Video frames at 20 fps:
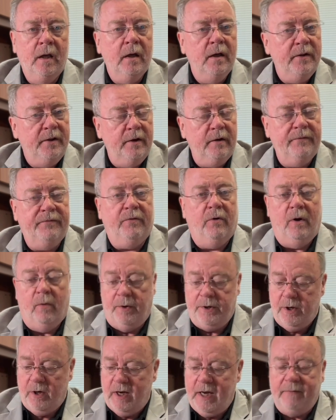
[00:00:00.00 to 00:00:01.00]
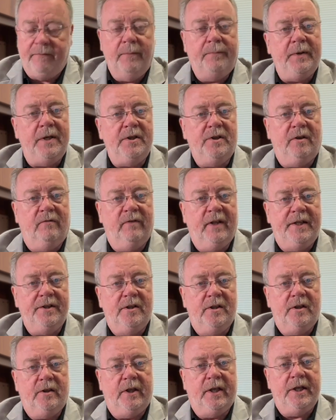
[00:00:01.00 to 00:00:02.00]
Therefore, when you have a piece of
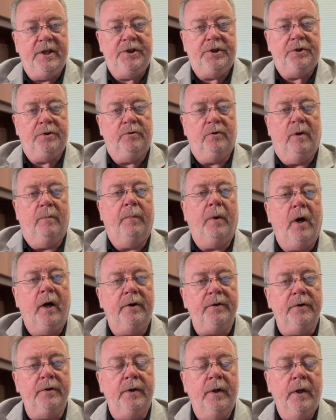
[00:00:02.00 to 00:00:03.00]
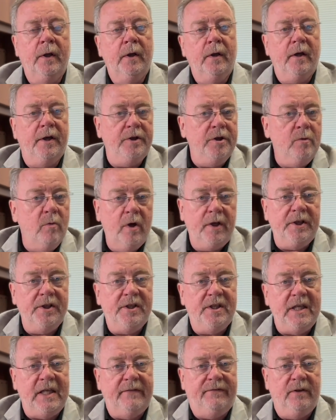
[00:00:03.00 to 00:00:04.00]
legislation or a pardon and you want to
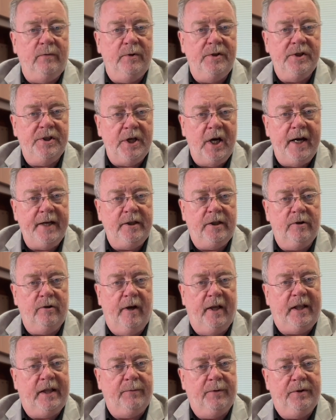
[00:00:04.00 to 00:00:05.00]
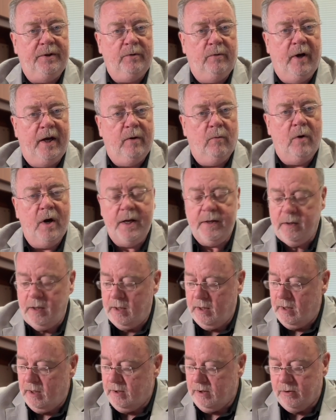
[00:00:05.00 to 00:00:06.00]
see if it was signed correctly with the right one,
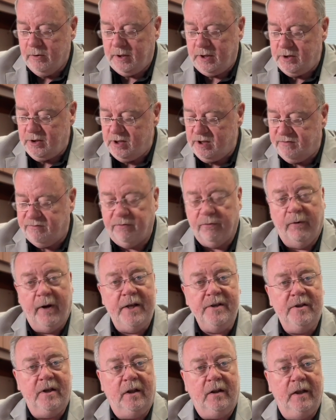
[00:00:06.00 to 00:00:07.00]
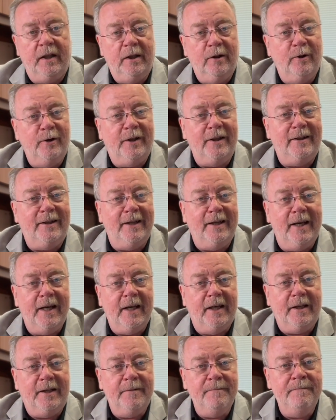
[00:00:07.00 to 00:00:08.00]
you can just forensically look at the
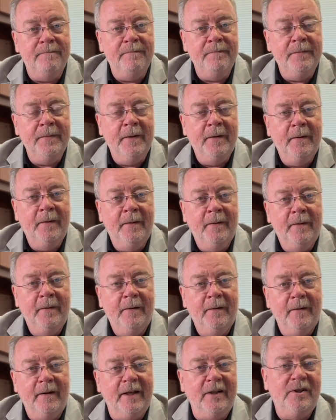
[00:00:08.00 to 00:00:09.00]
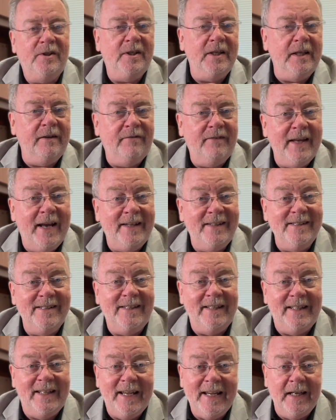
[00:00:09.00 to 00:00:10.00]
ink and see if that is
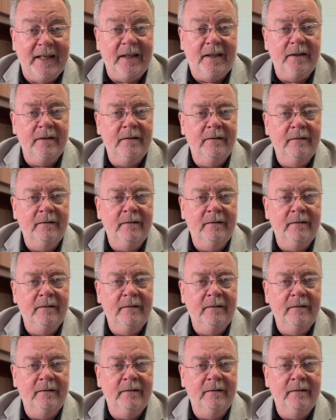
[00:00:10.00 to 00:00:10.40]
the ink